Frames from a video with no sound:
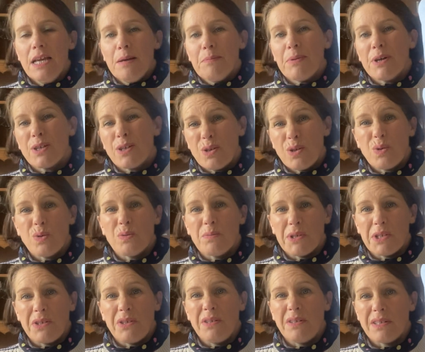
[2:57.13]
but I could
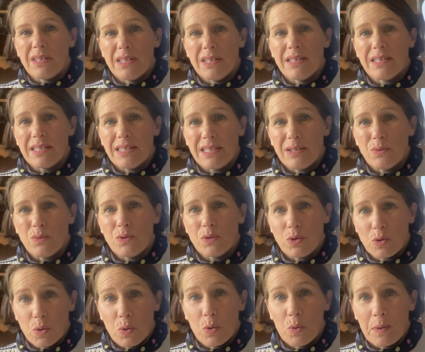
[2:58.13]
almost use it as a
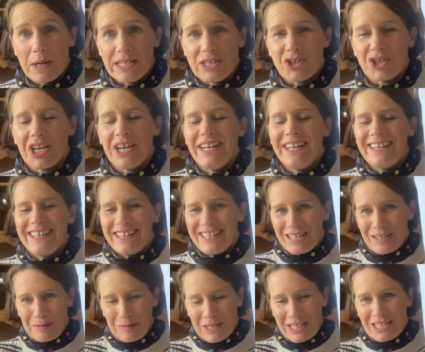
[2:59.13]
door wedge,
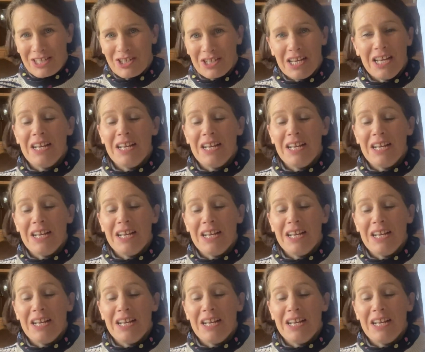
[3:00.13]
which